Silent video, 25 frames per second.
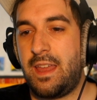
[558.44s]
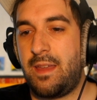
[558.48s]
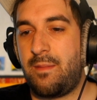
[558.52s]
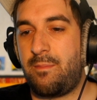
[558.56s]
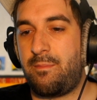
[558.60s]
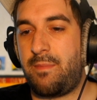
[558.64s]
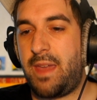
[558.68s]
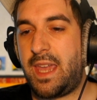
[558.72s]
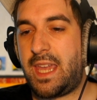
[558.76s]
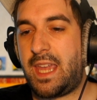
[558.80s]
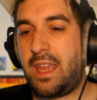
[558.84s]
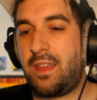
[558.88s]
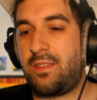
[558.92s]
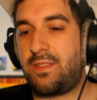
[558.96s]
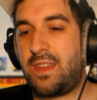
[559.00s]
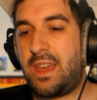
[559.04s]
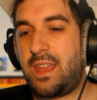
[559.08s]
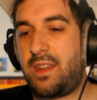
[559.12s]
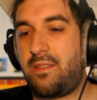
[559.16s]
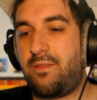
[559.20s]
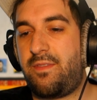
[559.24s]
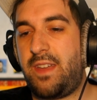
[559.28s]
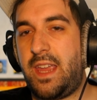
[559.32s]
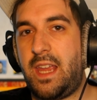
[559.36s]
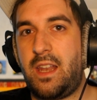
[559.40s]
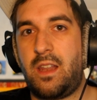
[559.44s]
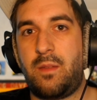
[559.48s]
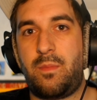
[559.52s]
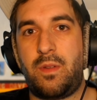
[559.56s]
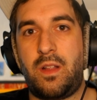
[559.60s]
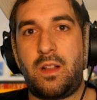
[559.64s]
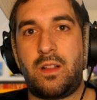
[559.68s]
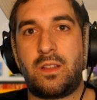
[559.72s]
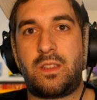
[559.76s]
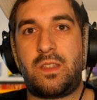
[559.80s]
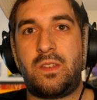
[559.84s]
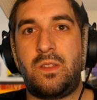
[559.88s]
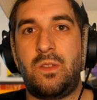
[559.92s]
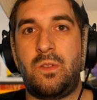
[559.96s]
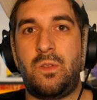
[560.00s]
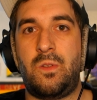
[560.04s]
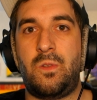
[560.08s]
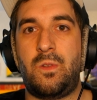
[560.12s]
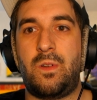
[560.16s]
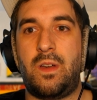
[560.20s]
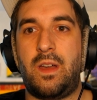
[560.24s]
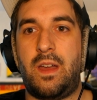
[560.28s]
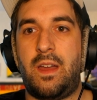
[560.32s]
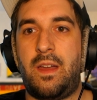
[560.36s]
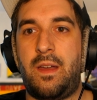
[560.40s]
making that available
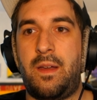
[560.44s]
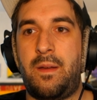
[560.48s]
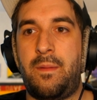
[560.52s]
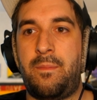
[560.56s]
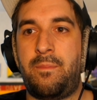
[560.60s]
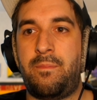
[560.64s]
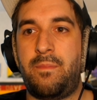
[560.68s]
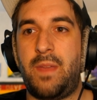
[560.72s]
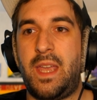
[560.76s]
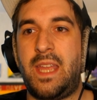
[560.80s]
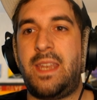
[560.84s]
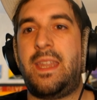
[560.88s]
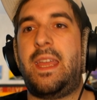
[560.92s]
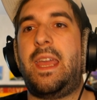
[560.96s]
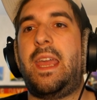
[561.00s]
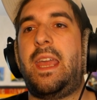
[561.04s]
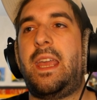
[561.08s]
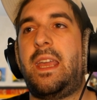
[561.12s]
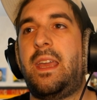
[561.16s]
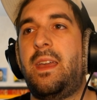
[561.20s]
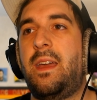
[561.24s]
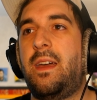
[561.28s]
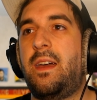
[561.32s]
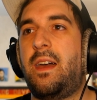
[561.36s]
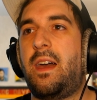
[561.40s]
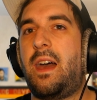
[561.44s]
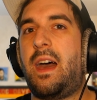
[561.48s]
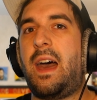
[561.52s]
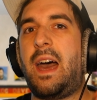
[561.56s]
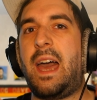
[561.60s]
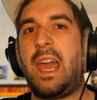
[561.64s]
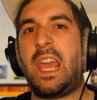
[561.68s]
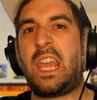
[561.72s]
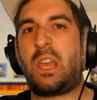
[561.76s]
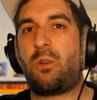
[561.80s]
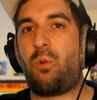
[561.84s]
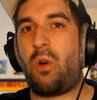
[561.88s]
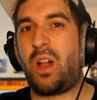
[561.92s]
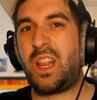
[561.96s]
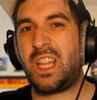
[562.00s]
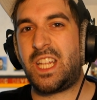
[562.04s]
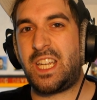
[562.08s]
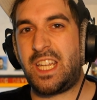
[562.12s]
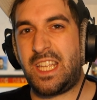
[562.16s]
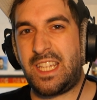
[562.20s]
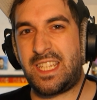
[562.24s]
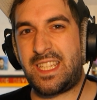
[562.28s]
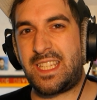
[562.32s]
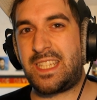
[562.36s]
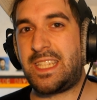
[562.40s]
to um, in a high
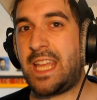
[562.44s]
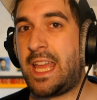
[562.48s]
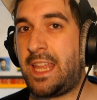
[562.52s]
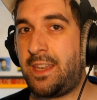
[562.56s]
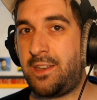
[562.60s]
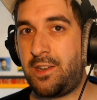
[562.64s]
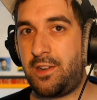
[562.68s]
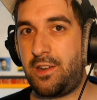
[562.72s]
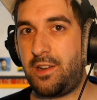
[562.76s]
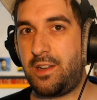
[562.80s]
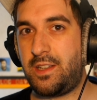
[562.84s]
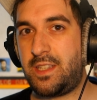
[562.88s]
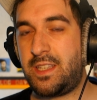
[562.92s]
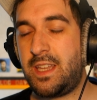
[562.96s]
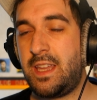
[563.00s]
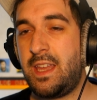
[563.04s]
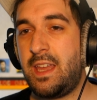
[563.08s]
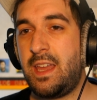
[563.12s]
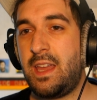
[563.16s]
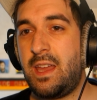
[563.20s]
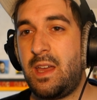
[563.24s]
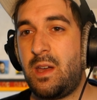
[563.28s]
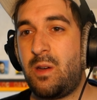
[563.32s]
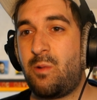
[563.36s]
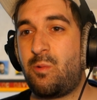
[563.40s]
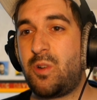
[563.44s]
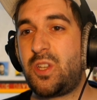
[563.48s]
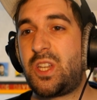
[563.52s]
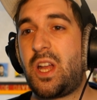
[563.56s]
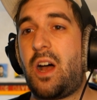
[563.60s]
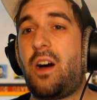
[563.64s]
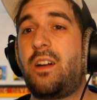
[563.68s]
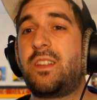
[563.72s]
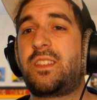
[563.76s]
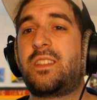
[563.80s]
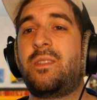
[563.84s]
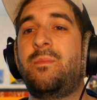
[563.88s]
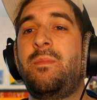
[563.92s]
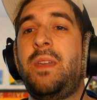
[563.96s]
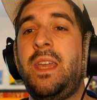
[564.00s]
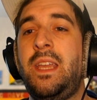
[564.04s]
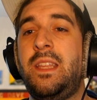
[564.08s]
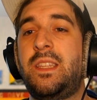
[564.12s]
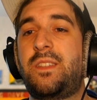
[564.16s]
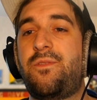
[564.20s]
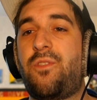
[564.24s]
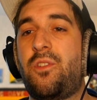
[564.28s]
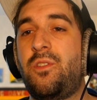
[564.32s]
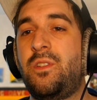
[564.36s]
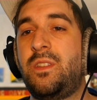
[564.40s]
quality standard. Which also
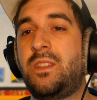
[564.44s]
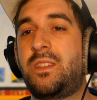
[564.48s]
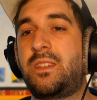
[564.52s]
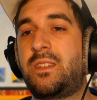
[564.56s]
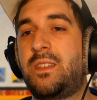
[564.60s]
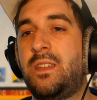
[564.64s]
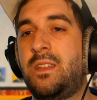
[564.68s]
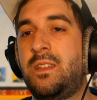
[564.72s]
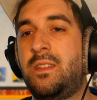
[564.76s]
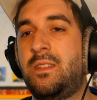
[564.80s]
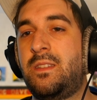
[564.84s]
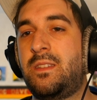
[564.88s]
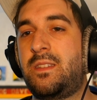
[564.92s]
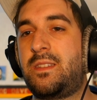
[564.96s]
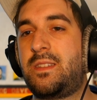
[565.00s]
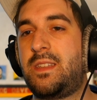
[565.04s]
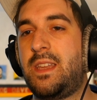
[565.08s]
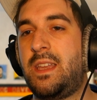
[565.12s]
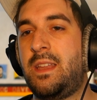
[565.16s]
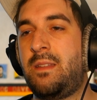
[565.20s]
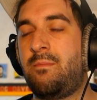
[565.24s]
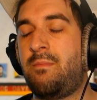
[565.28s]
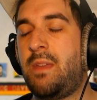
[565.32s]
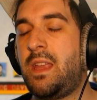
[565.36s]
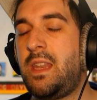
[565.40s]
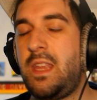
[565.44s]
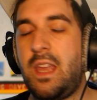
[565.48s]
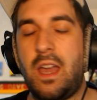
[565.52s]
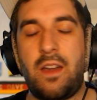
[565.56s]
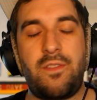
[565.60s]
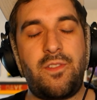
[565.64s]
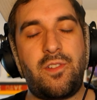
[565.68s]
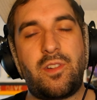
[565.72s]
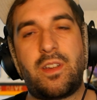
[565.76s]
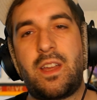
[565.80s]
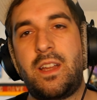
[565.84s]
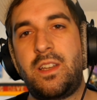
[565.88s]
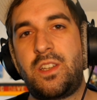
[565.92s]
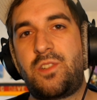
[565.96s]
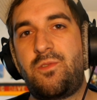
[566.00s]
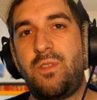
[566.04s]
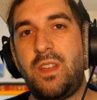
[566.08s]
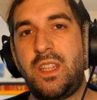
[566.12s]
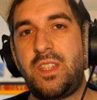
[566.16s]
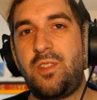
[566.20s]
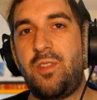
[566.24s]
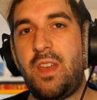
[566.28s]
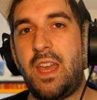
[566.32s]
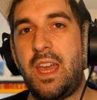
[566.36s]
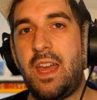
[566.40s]
means, for instance, in many other
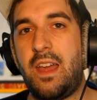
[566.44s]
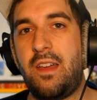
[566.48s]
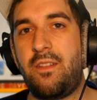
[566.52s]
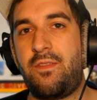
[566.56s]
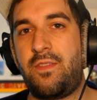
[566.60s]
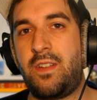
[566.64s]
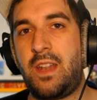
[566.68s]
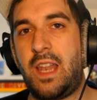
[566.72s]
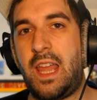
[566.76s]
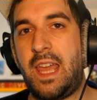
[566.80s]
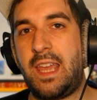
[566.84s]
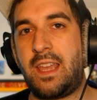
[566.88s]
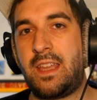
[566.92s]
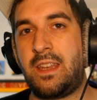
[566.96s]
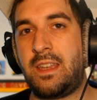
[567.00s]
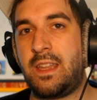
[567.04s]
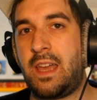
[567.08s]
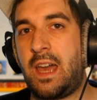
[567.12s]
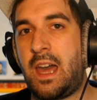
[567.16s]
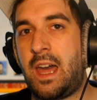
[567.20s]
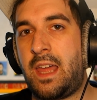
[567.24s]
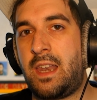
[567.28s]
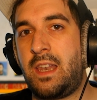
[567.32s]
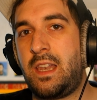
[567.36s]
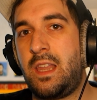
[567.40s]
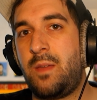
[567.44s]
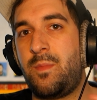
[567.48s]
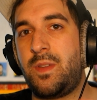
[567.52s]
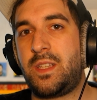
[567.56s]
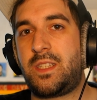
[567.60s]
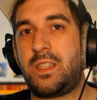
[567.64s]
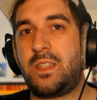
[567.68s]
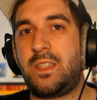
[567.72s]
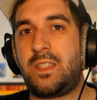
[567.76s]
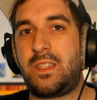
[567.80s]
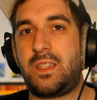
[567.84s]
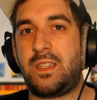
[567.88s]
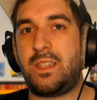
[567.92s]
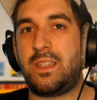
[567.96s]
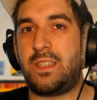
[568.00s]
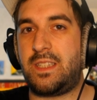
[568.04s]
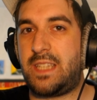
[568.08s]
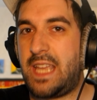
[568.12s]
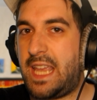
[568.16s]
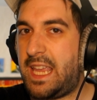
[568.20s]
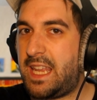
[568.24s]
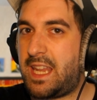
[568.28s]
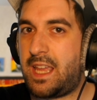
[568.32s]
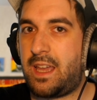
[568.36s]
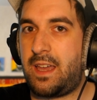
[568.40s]
countries, you have like an unlimited
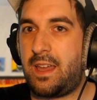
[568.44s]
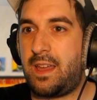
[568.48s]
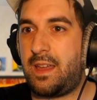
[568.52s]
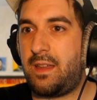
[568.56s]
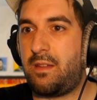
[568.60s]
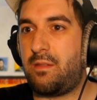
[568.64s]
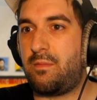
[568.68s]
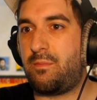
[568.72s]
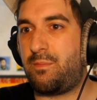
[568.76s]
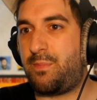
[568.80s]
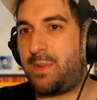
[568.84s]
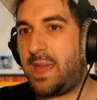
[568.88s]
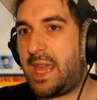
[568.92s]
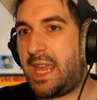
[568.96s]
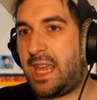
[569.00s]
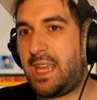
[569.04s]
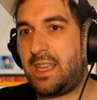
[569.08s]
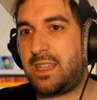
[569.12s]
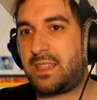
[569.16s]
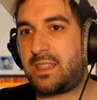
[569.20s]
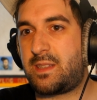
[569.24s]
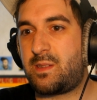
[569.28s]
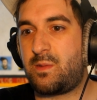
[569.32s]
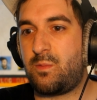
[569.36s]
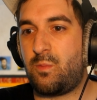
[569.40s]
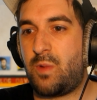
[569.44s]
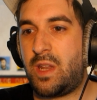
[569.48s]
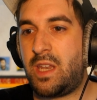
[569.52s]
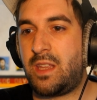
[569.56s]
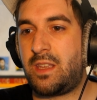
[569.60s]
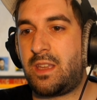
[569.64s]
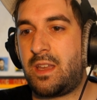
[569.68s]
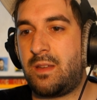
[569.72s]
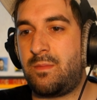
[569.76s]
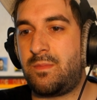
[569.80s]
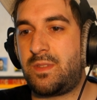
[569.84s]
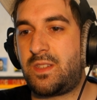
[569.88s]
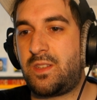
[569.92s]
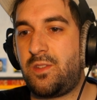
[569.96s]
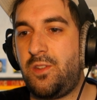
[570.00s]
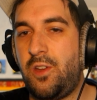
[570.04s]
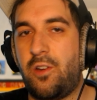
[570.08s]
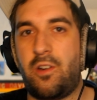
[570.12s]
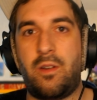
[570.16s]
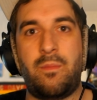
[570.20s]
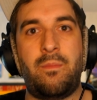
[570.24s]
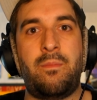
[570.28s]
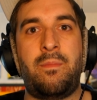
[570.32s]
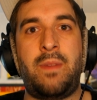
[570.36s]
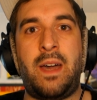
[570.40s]
database when it comes to
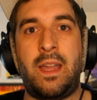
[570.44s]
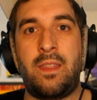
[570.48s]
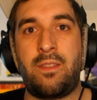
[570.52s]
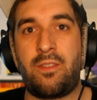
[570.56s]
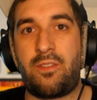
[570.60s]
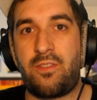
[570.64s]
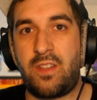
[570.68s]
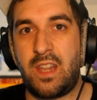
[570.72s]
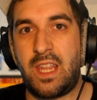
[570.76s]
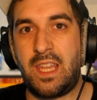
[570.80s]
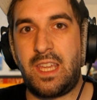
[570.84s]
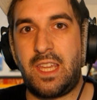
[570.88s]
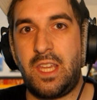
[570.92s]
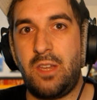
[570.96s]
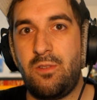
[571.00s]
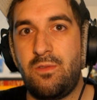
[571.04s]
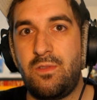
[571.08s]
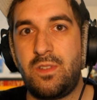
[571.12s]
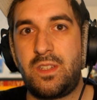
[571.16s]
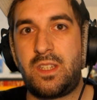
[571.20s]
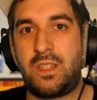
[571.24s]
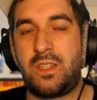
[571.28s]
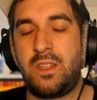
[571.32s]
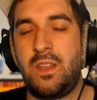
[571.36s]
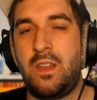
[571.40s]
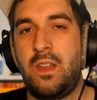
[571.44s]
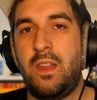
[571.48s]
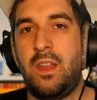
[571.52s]
your monthly use